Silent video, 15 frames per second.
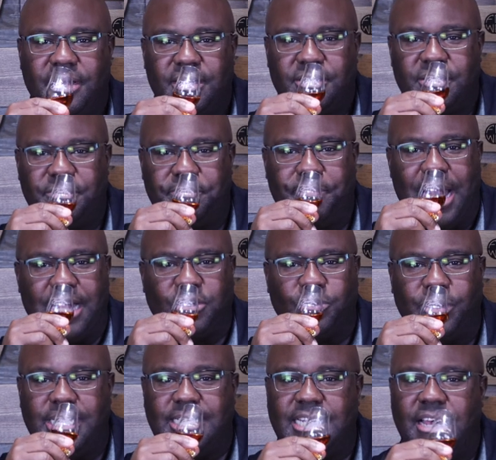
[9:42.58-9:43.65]
So batch
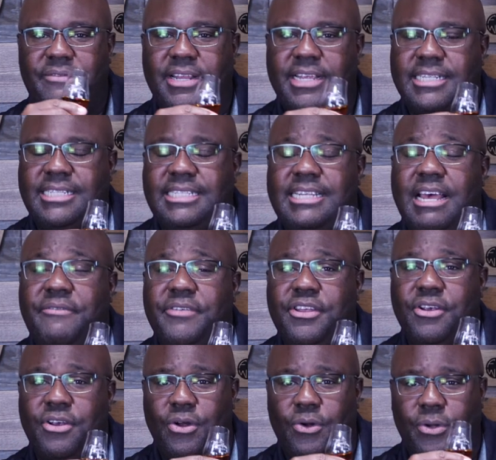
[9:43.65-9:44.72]
27 is
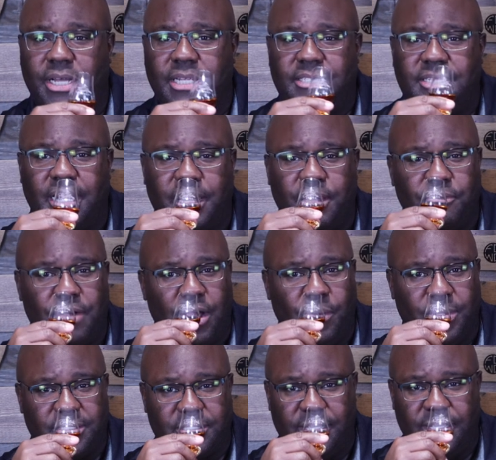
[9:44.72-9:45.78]
7-year-old Kentucky rye
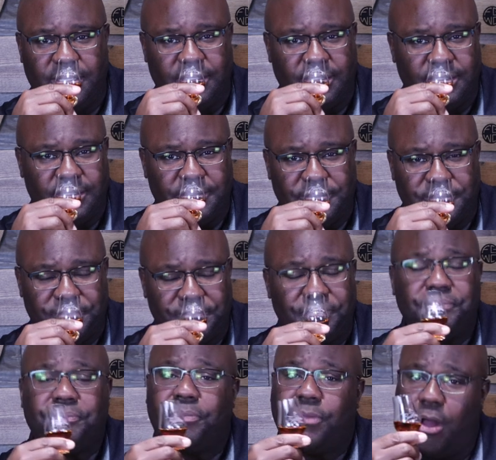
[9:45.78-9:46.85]
whiskey.
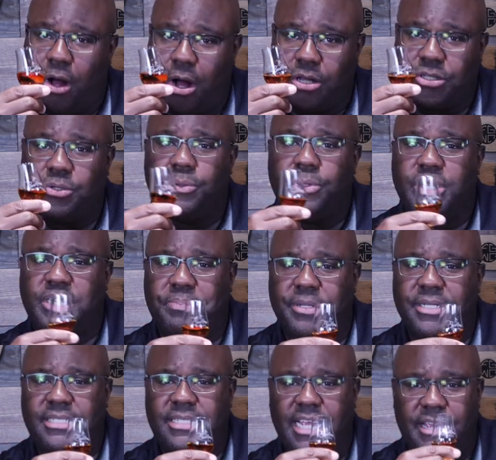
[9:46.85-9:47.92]
Also the
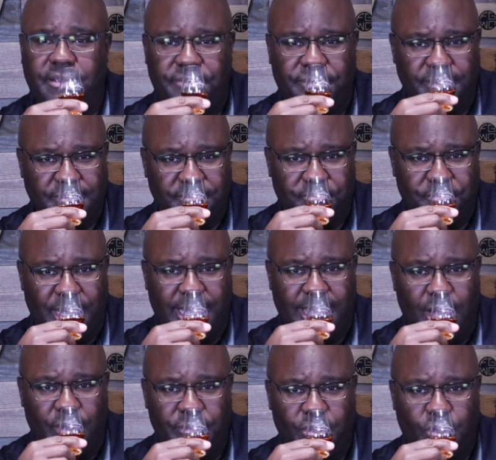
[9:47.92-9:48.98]
split stave by
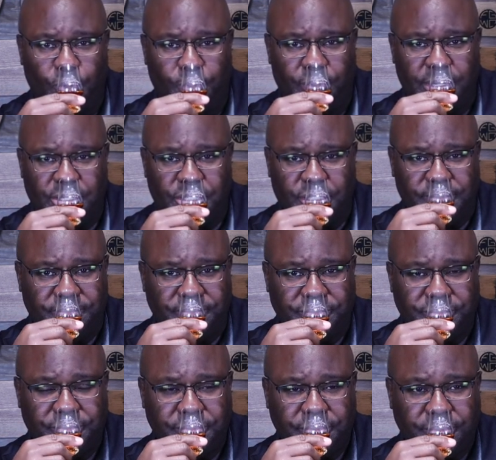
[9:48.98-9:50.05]
Kelvin Cooperage.
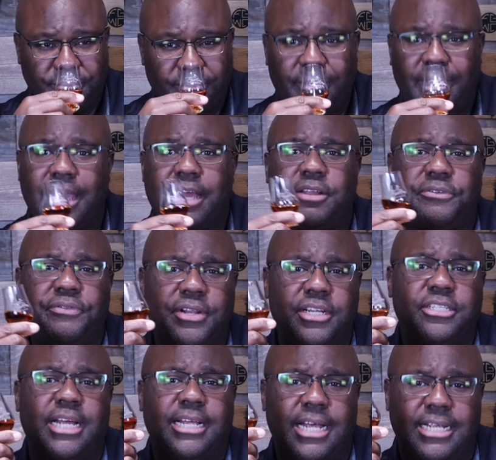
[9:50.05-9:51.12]
And it's
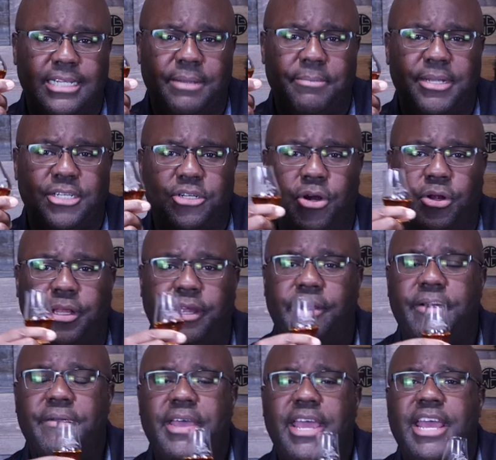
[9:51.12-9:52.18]
finished, as I mentioned
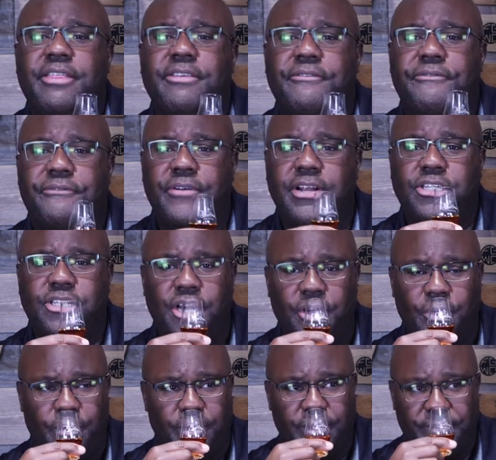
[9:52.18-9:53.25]
earlier, in the French
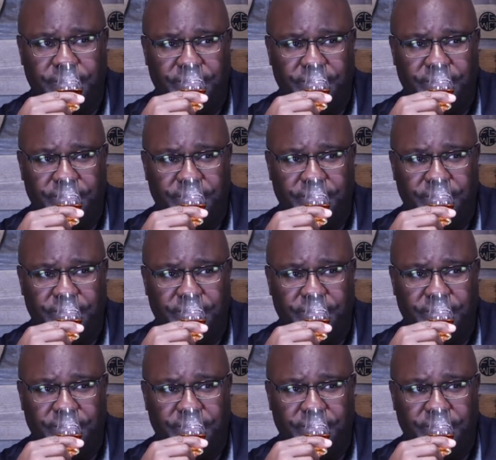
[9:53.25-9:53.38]
oak.